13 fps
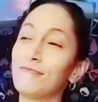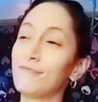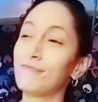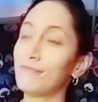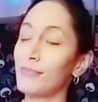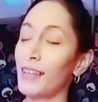
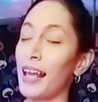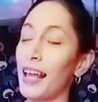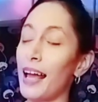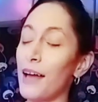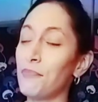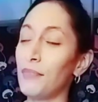Yeah,
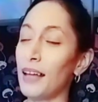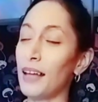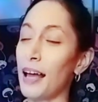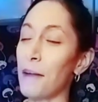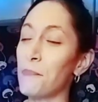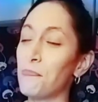yeah,
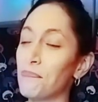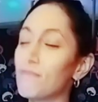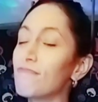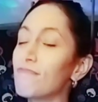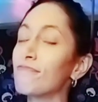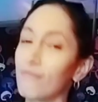
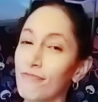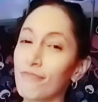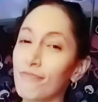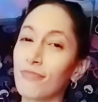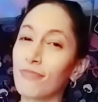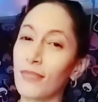
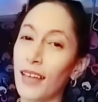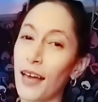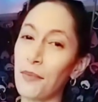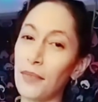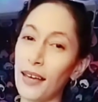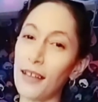yeah,
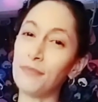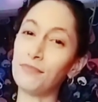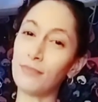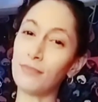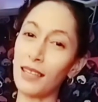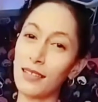yeah.
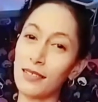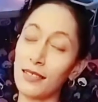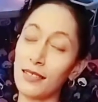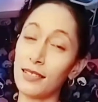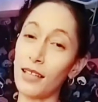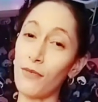Things and
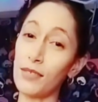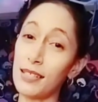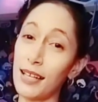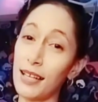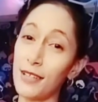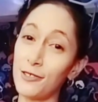stuff and
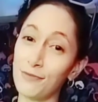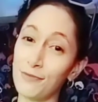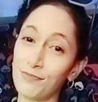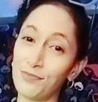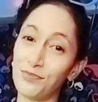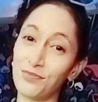such.
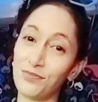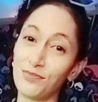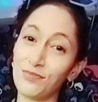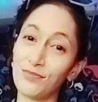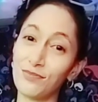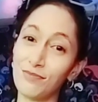
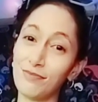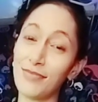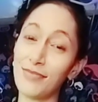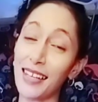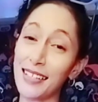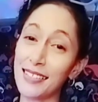
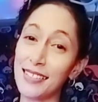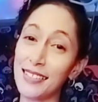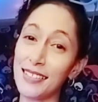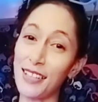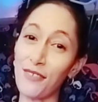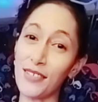Things and
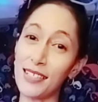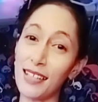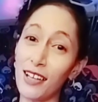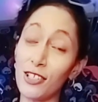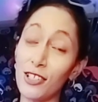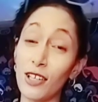stuff and
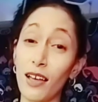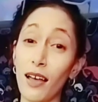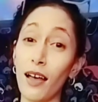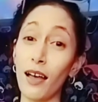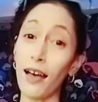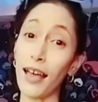such.
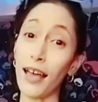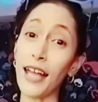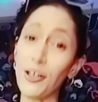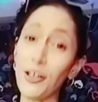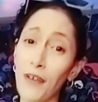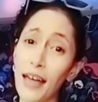Uh, and you're
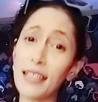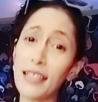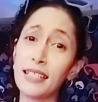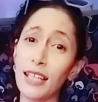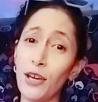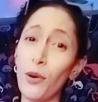see
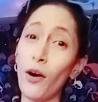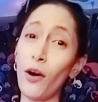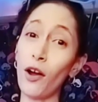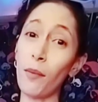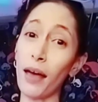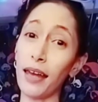you are,
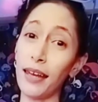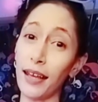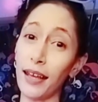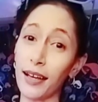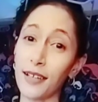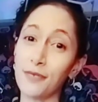my
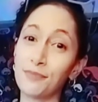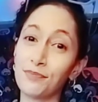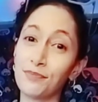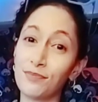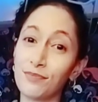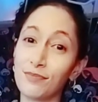dick.
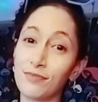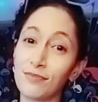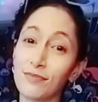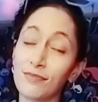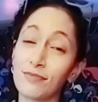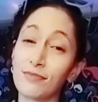
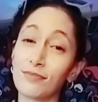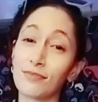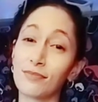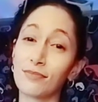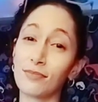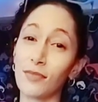
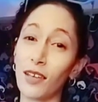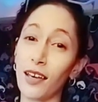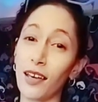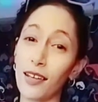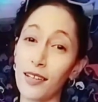Good.